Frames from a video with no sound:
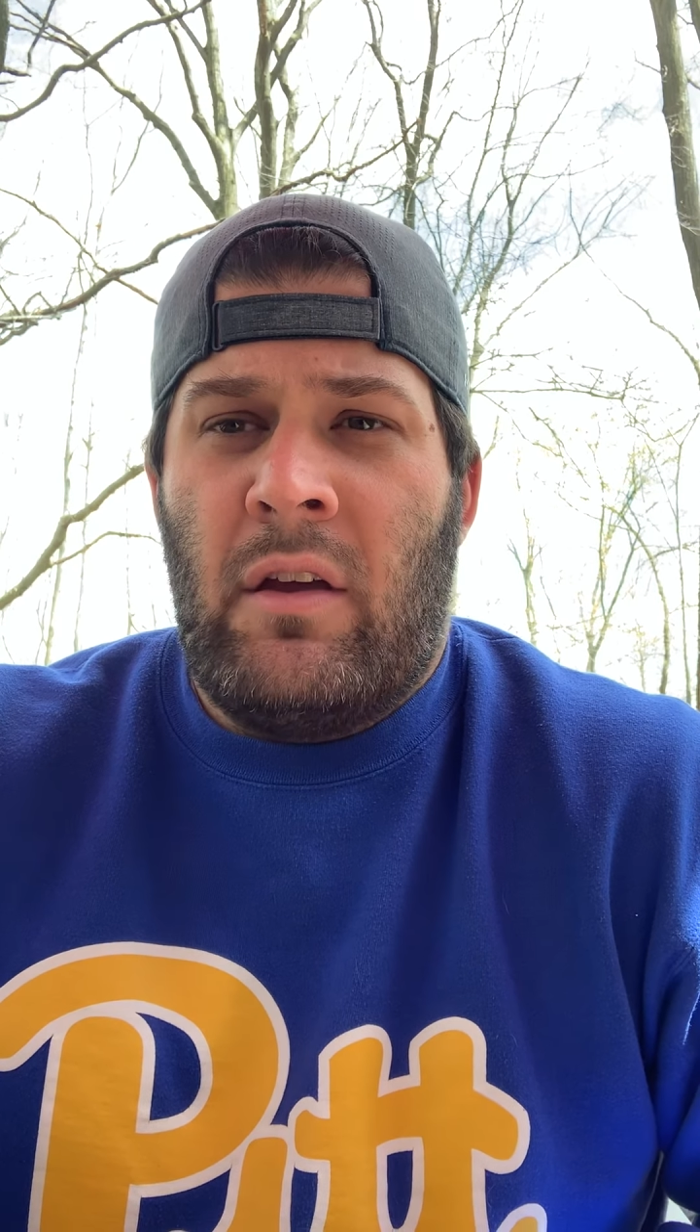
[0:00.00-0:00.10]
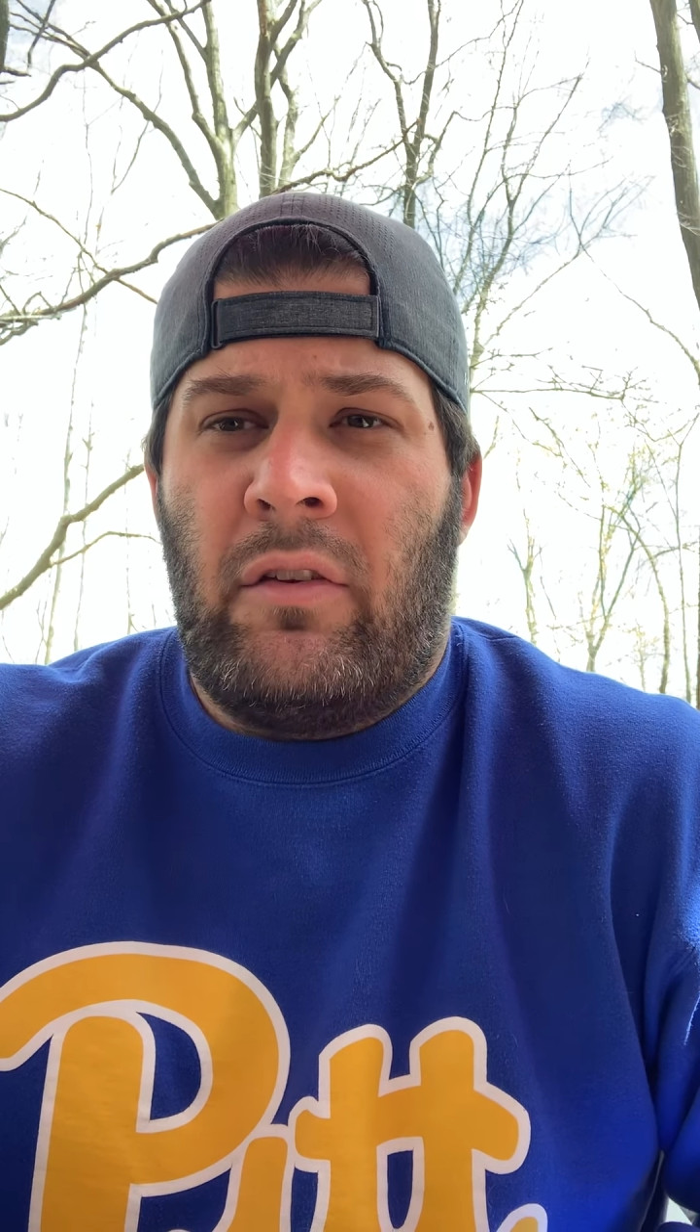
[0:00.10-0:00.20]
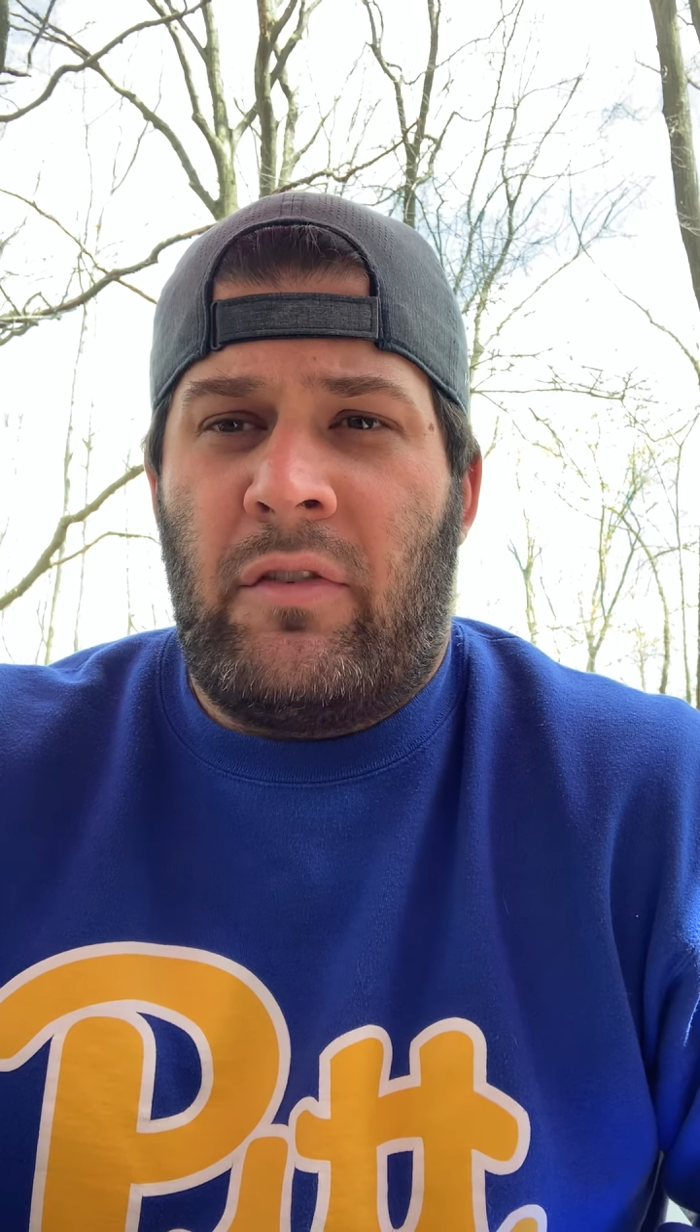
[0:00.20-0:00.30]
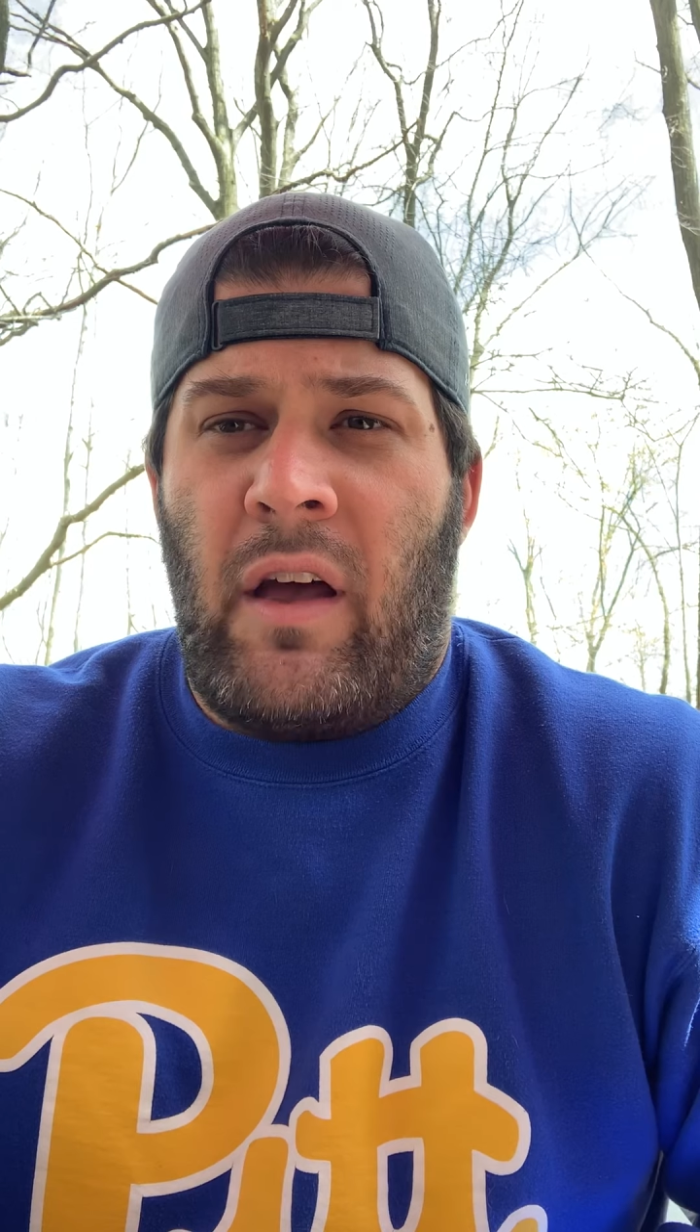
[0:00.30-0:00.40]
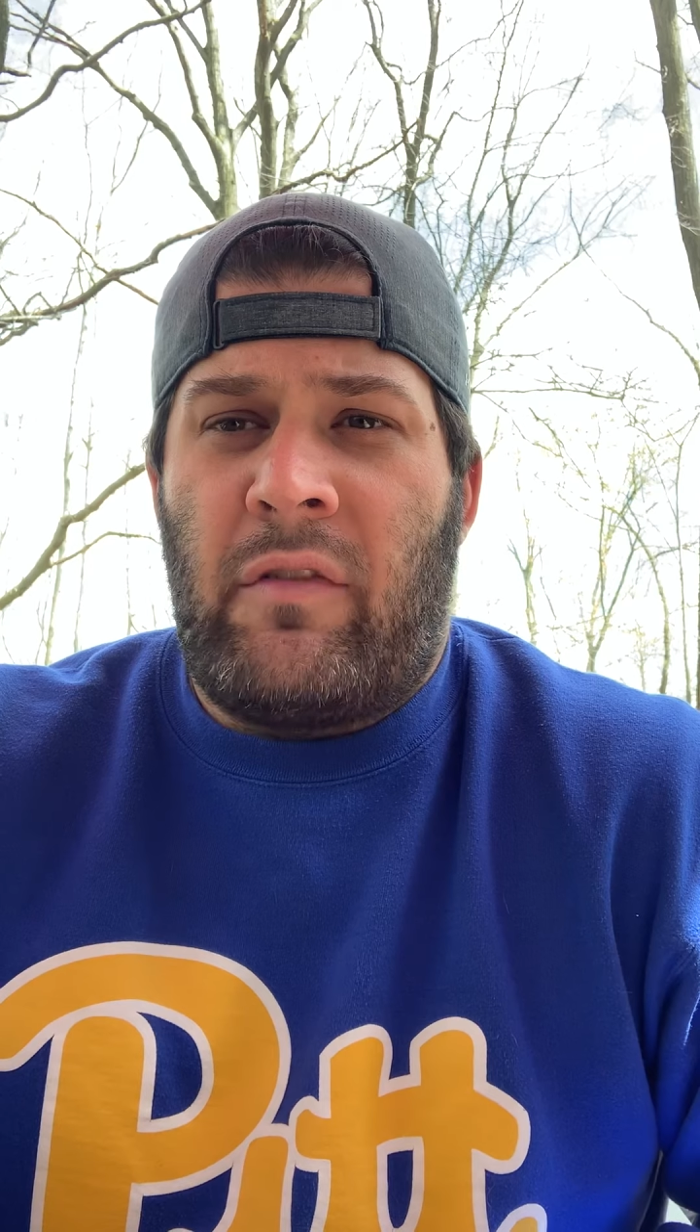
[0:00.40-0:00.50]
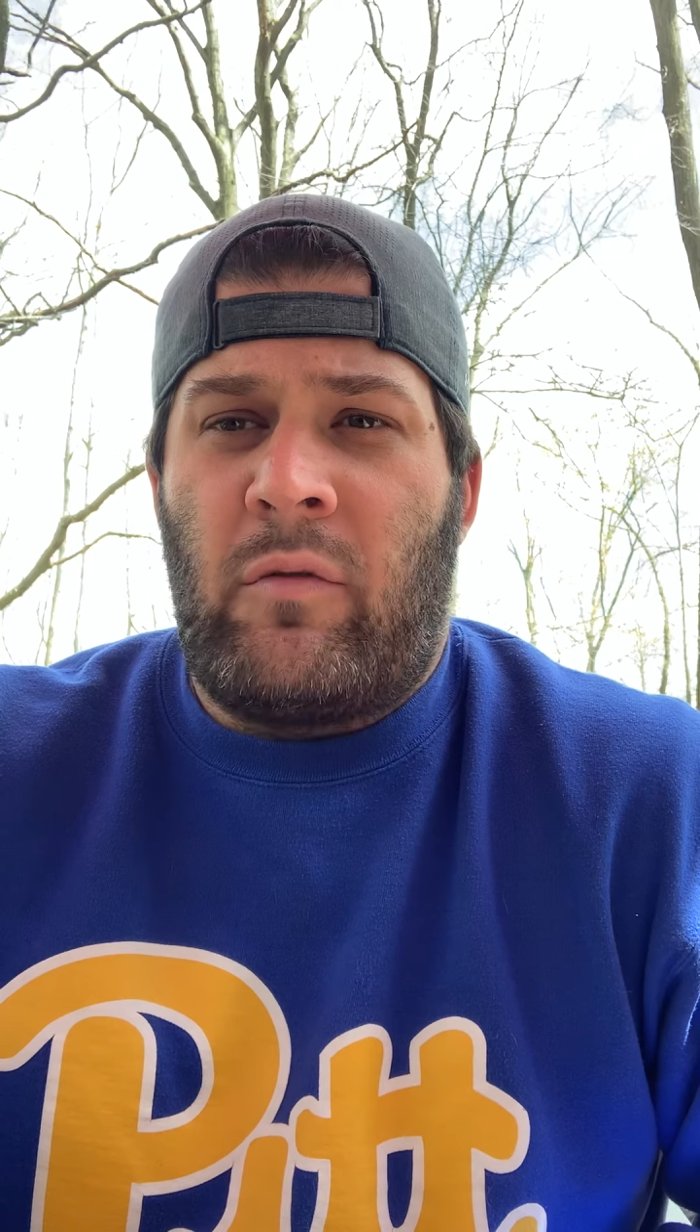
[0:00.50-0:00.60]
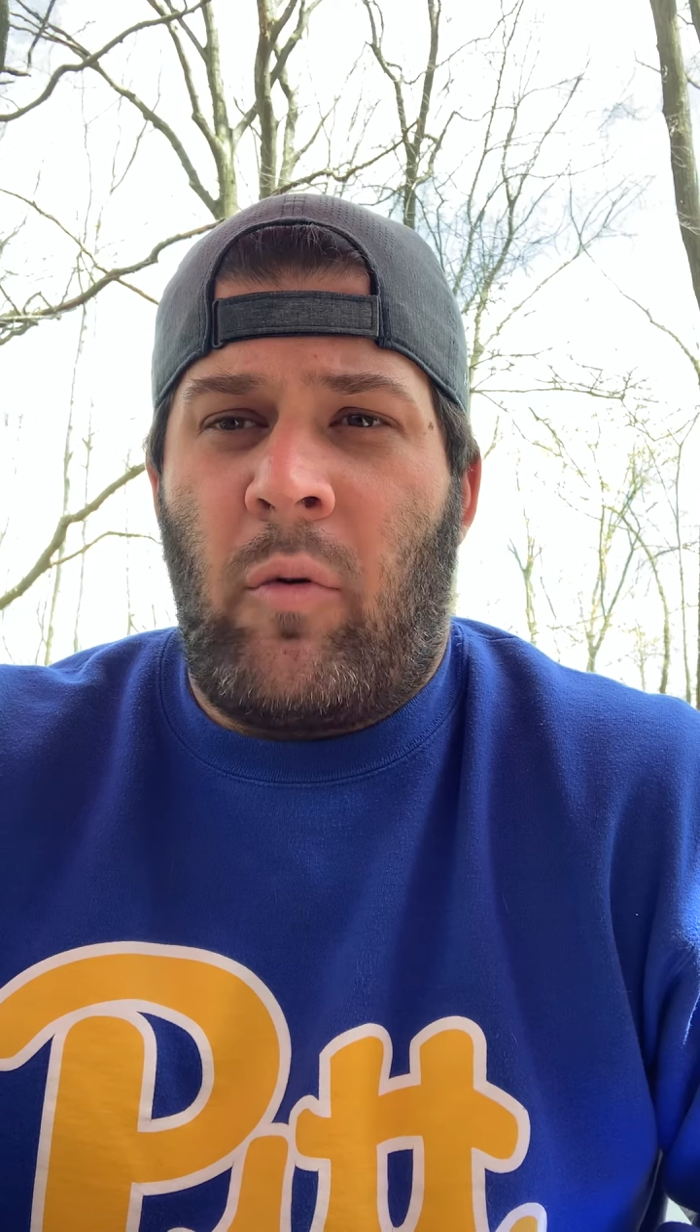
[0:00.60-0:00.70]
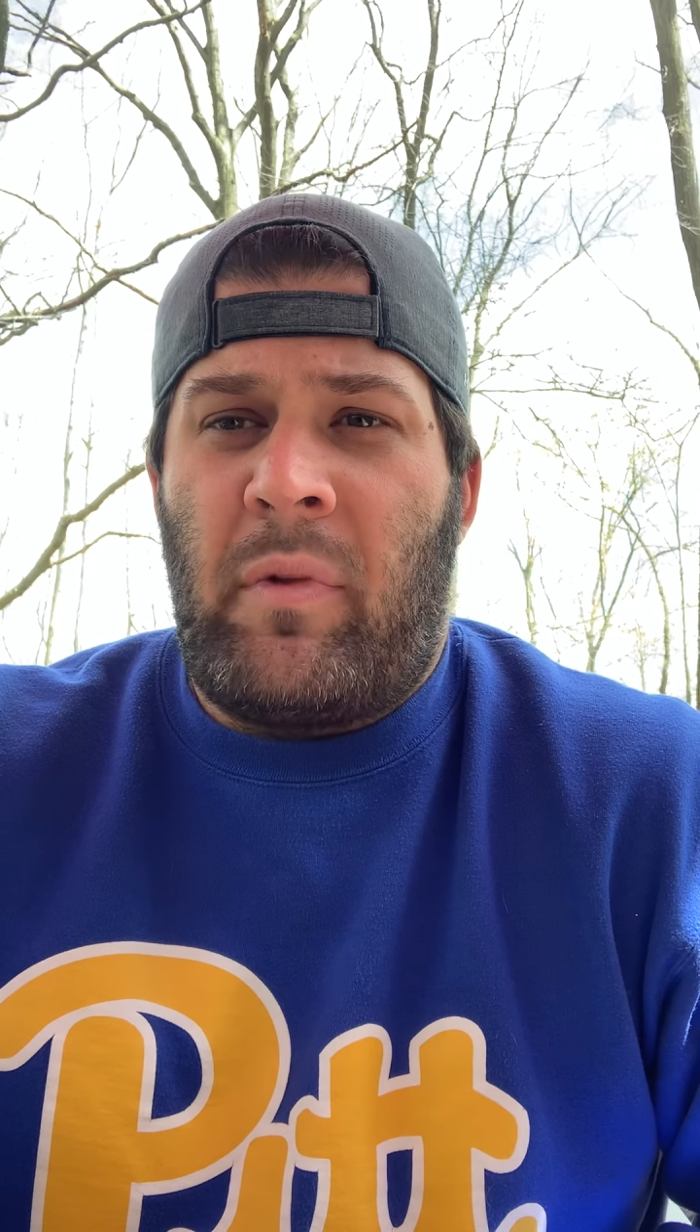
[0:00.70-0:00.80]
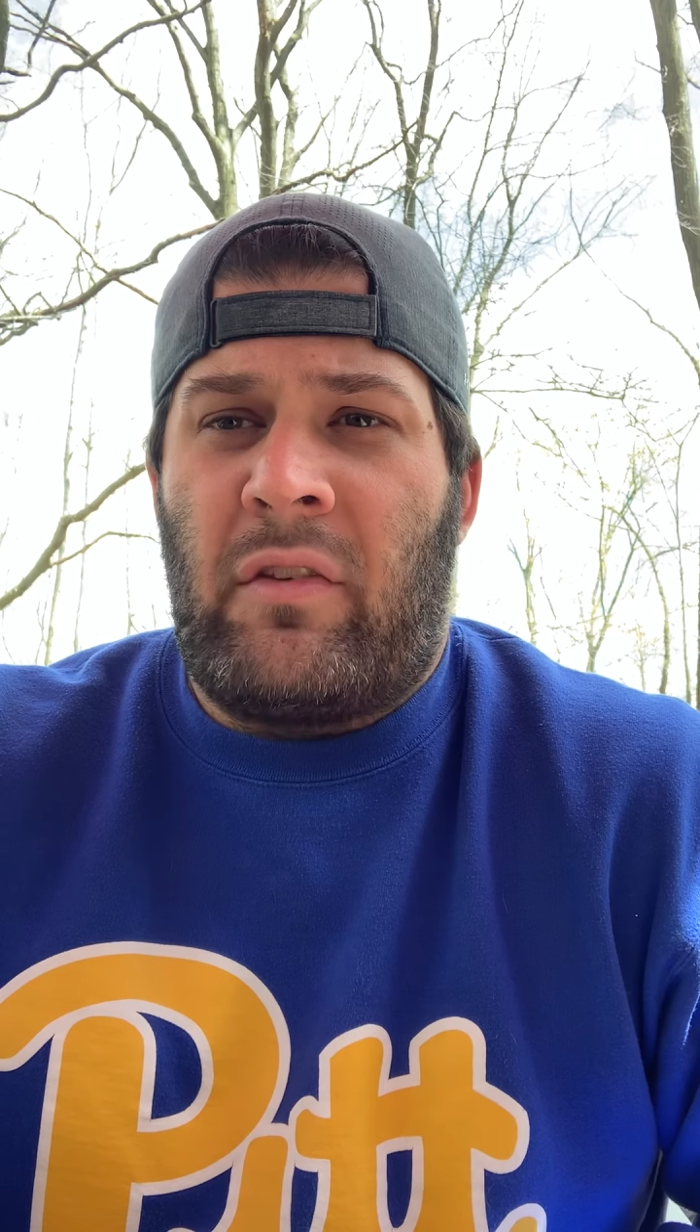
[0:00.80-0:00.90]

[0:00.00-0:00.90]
7 will